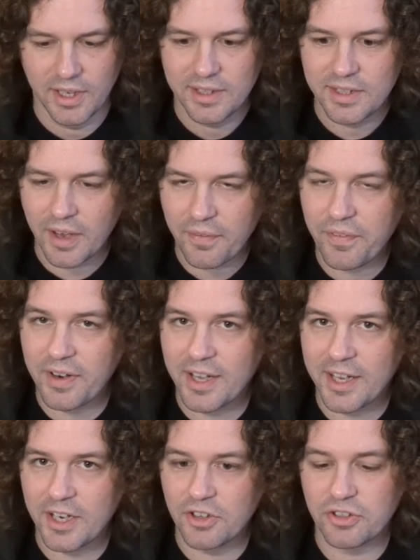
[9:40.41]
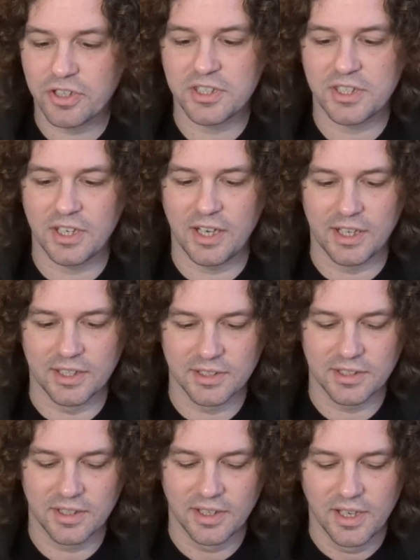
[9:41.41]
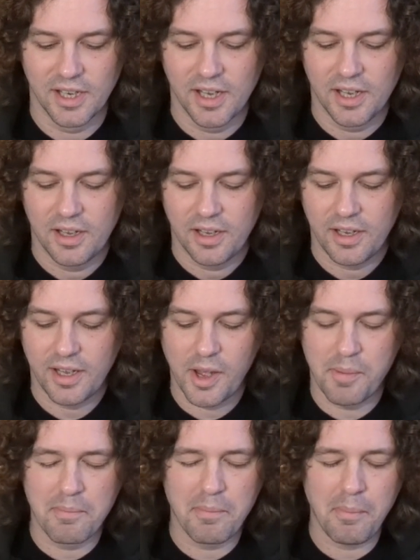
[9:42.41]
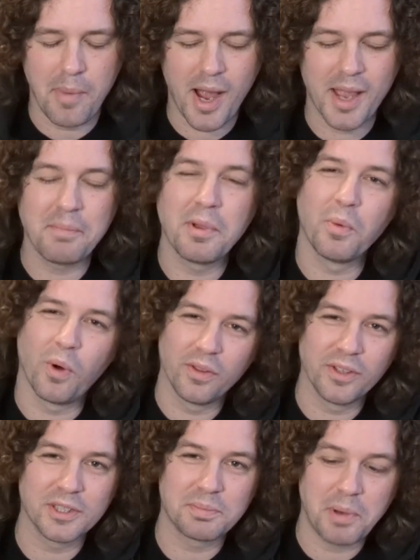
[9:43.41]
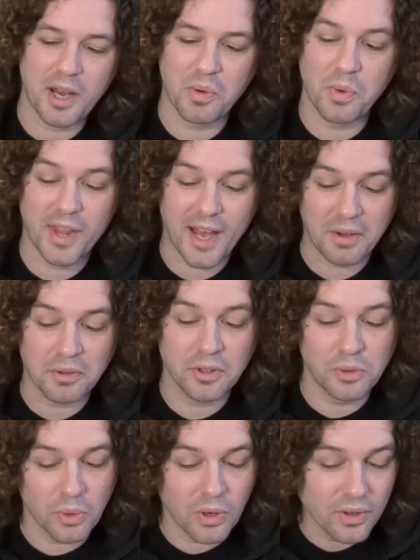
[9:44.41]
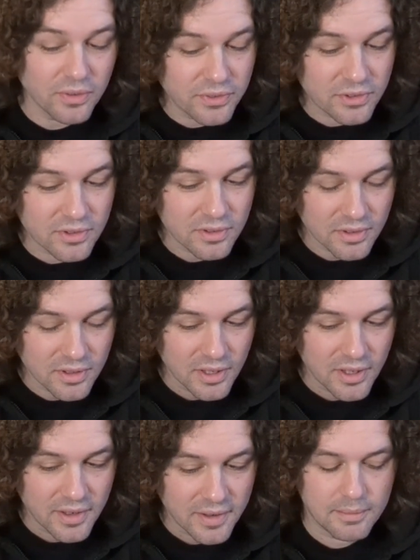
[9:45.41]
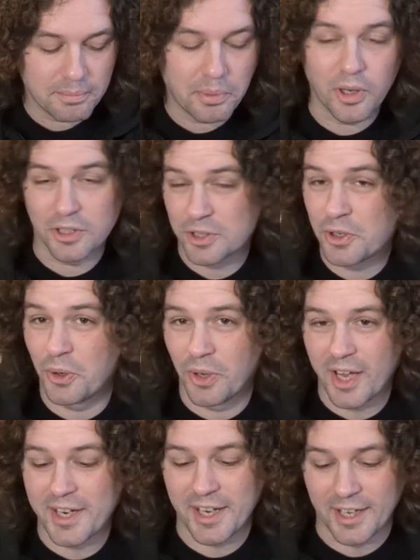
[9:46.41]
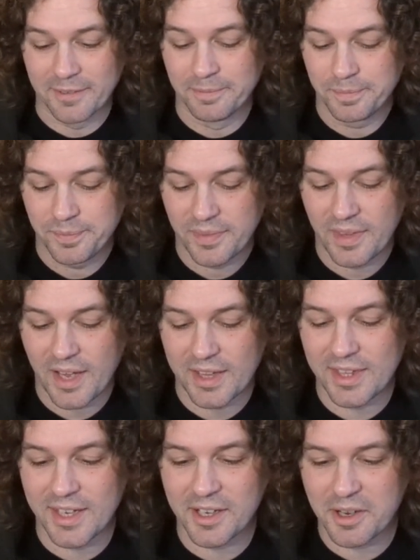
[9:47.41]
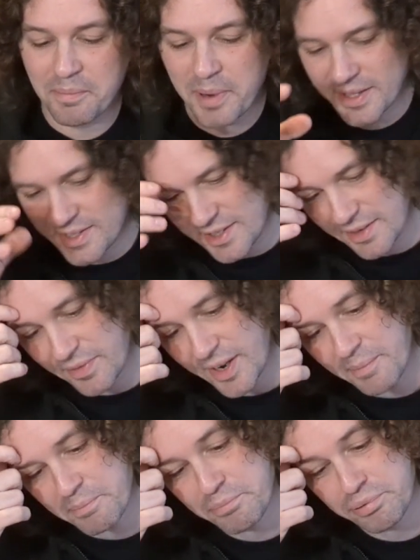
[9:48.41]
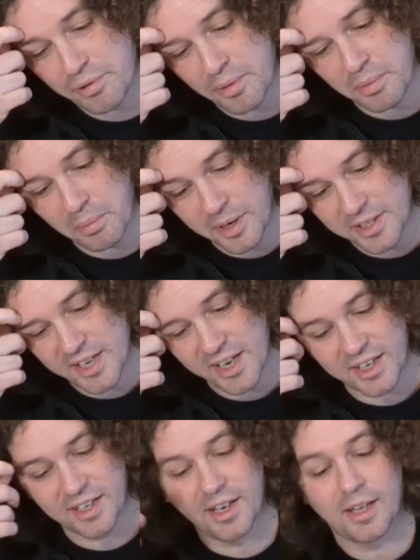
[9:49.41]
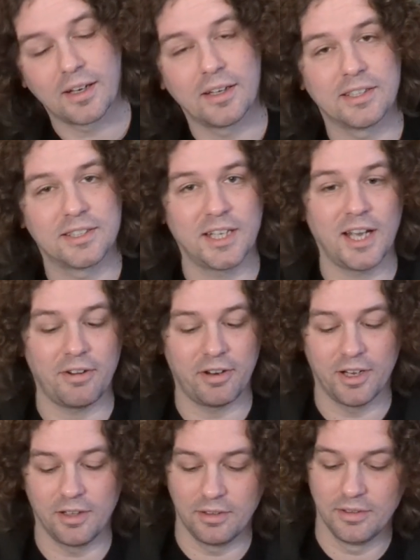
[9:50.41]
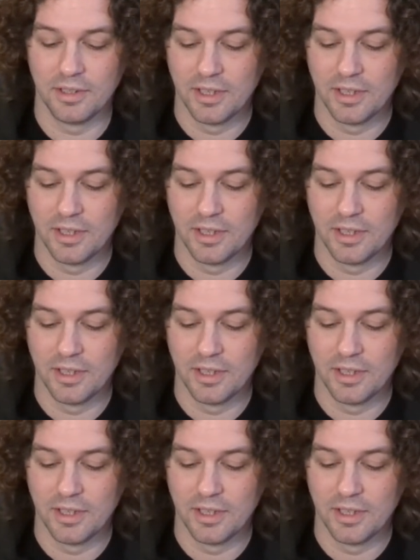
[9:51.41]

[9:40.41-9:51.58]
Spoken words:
Definitely an interesting list. It might be one that's better without the dwarves, but it's a cool idea. I think competitively I'm probably taking Legolas, Tauriel,